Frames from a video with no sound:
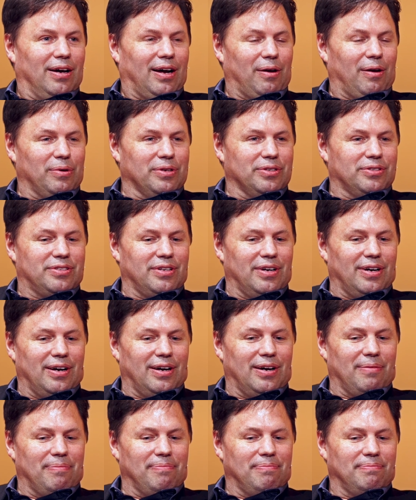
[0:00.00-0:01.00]
I was
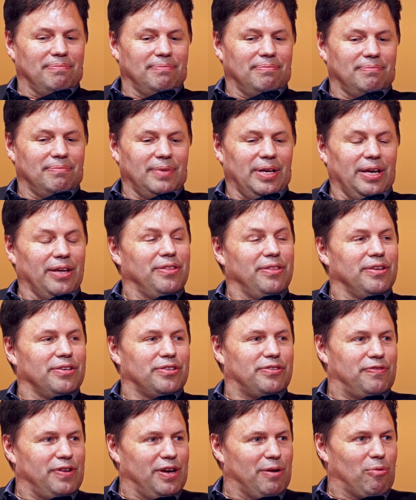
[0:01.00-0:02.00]
in
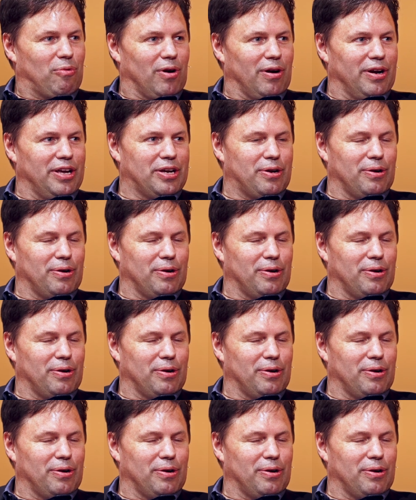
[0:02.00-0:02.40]
this VMware